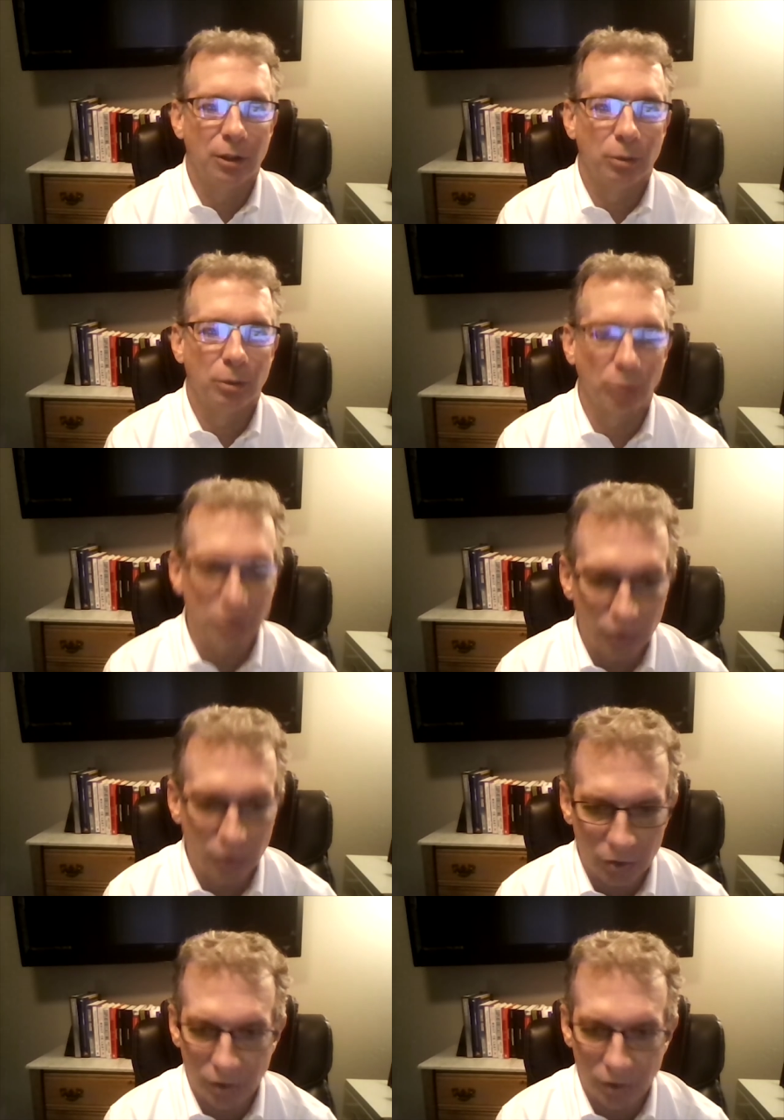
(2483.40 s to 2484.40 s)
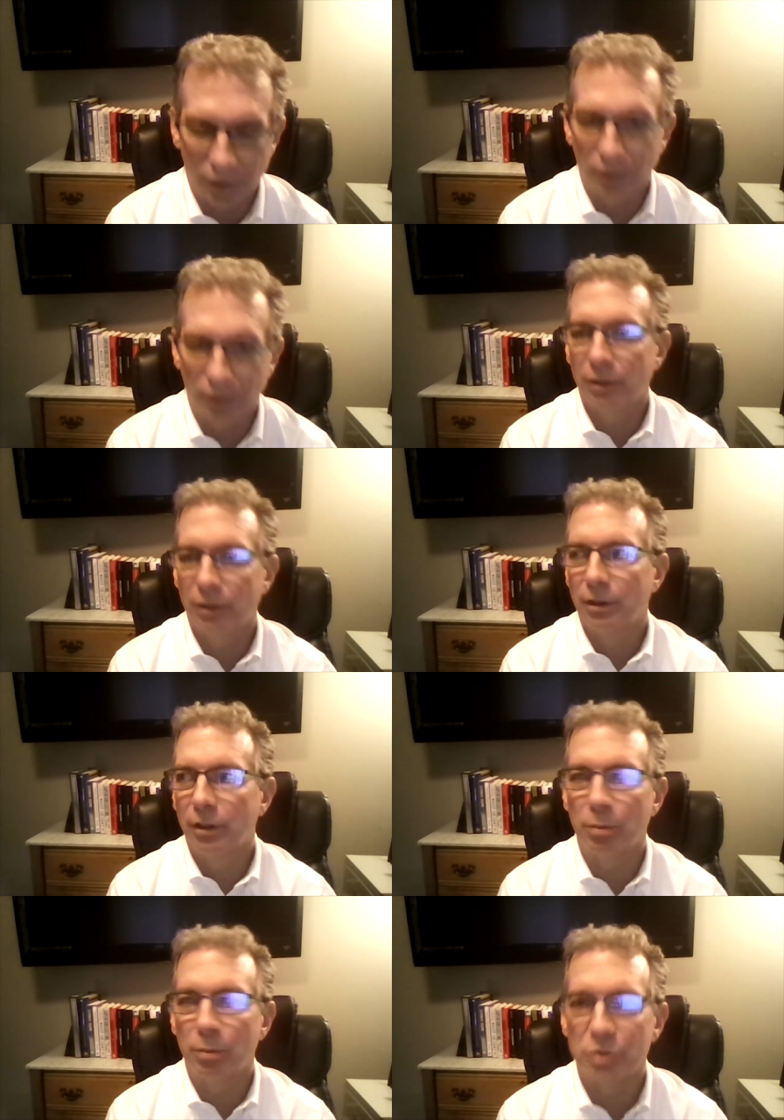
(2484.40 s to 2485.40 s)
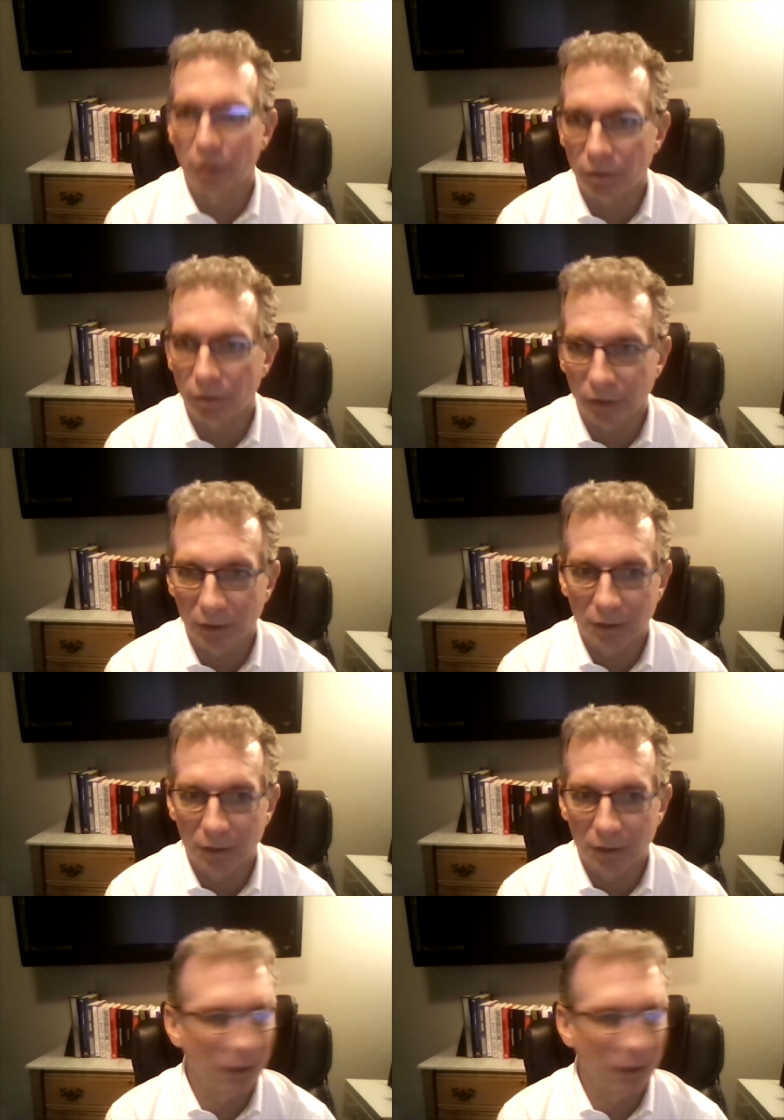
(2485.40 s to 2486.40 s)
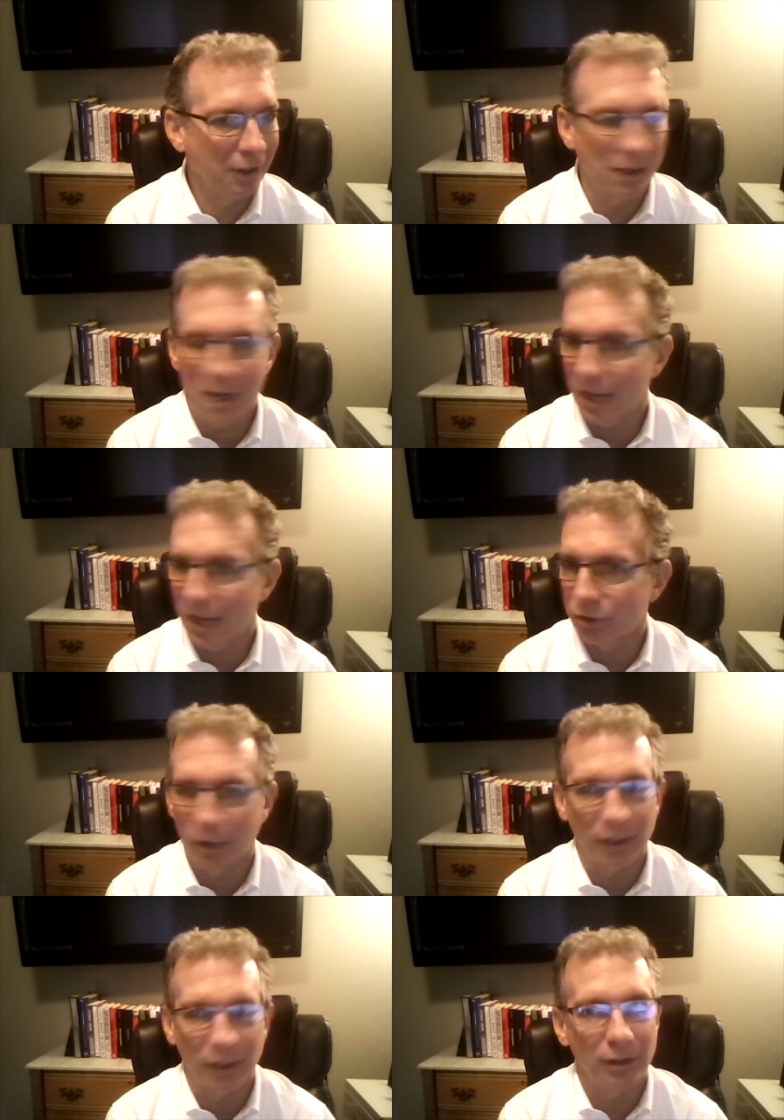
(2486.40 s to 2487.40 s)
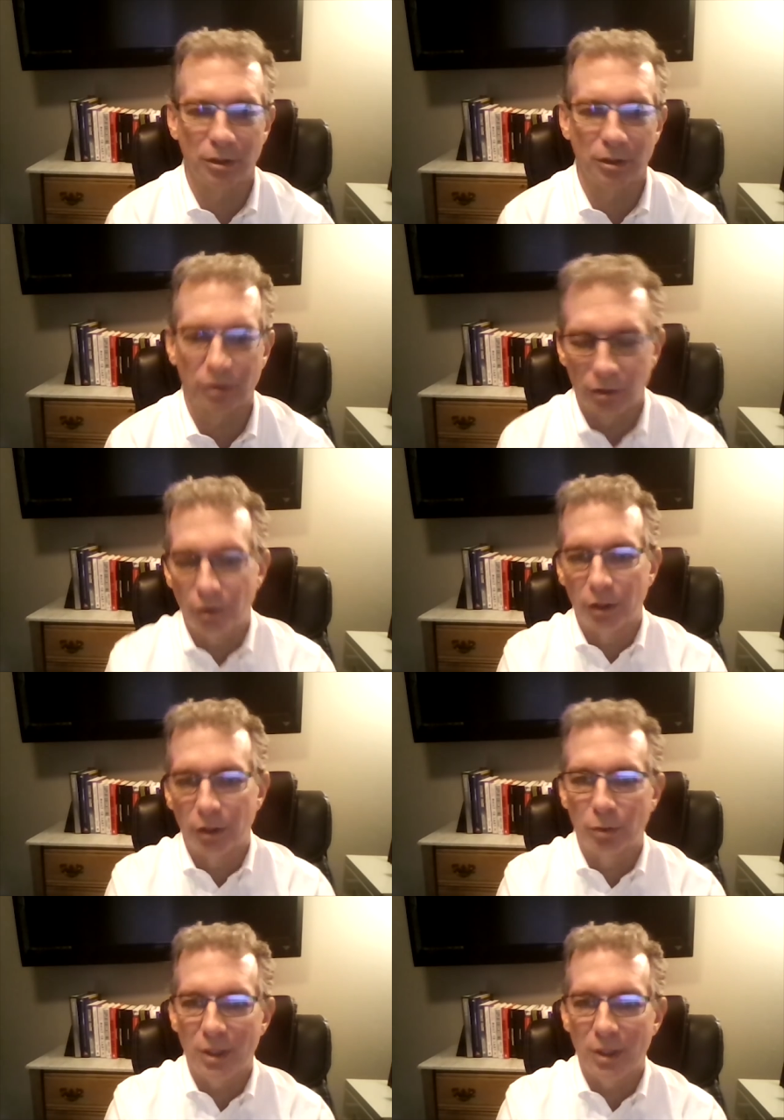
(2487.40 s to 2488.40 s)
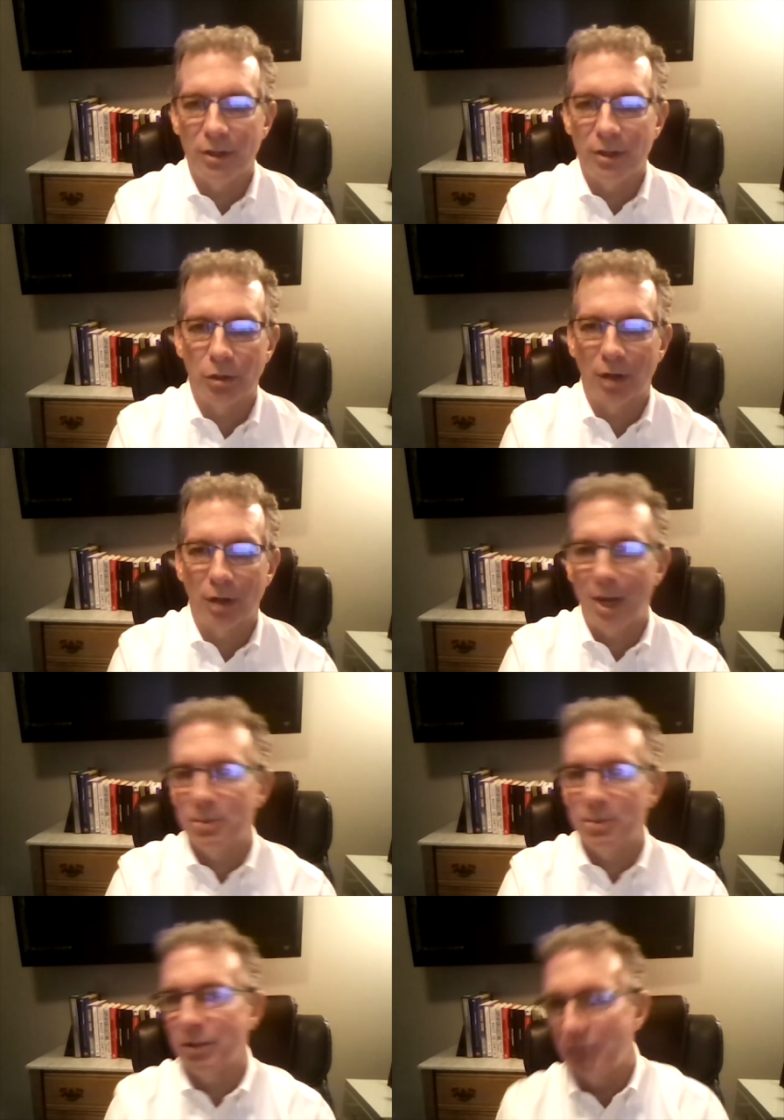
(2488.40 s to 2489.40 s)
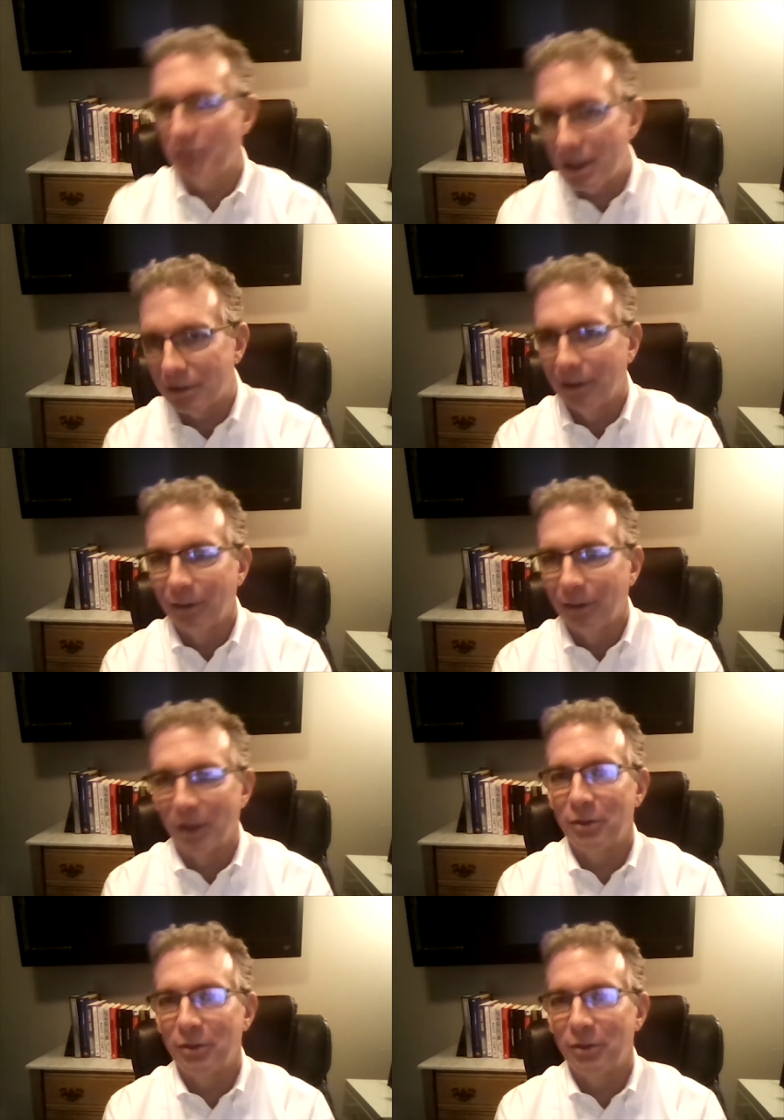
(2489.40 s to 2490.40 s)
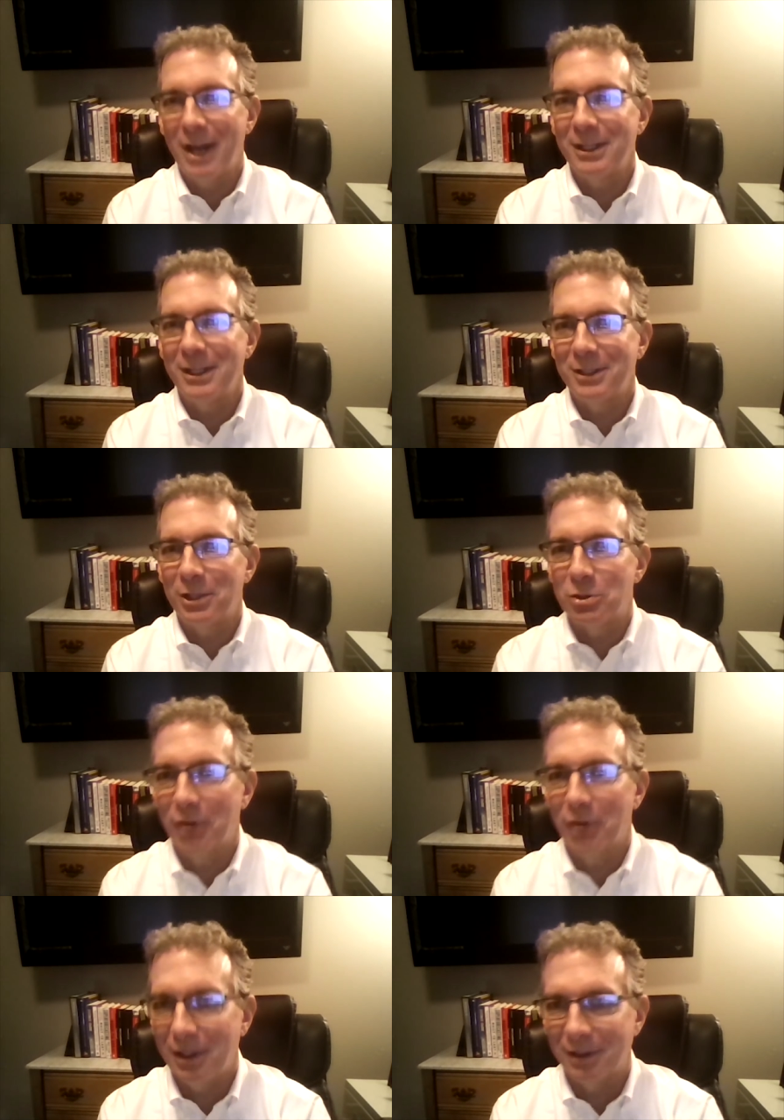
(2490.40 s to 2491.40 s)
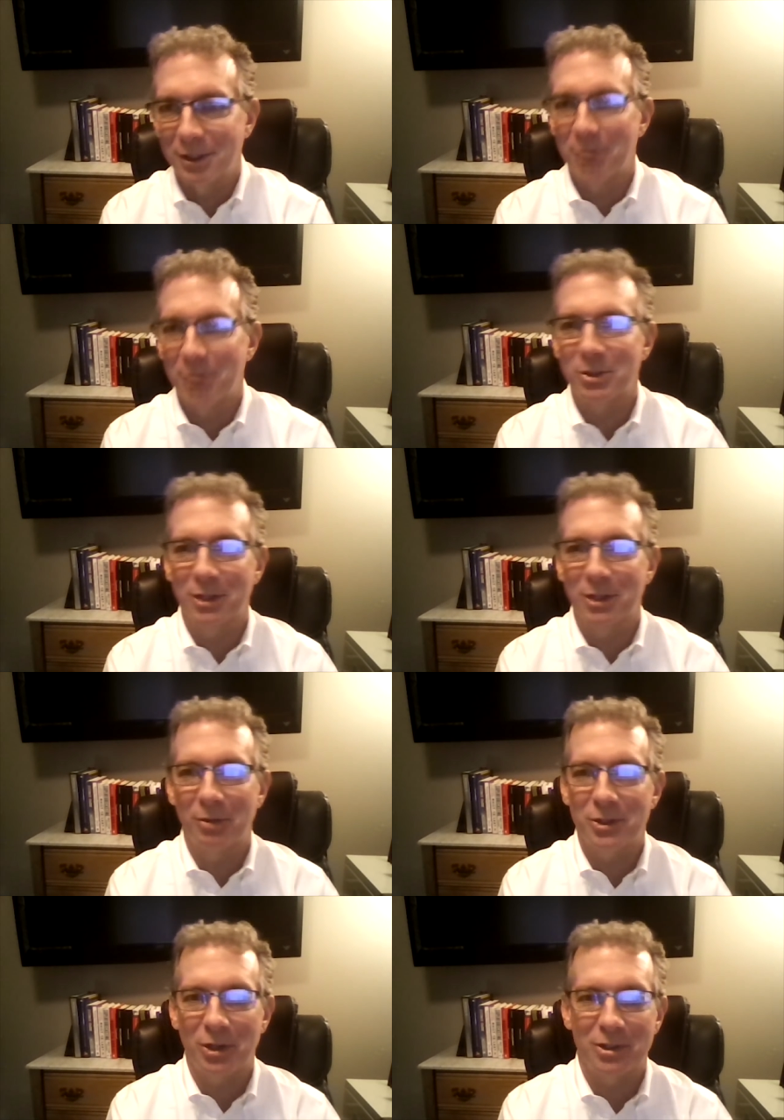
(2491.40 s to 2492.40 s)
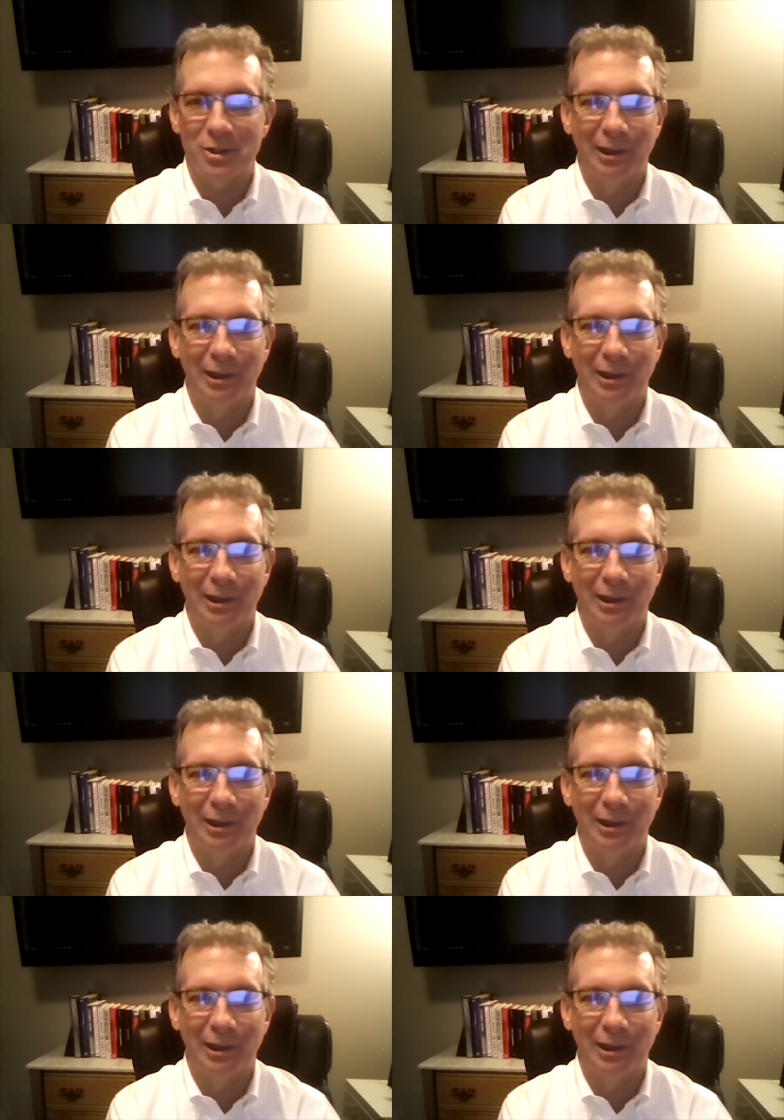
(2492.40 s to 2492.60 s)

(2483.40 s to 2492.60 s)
researching, observing, not trading. To the degree that you're opposite of that, right? If you're 90-10 trading and 10% research,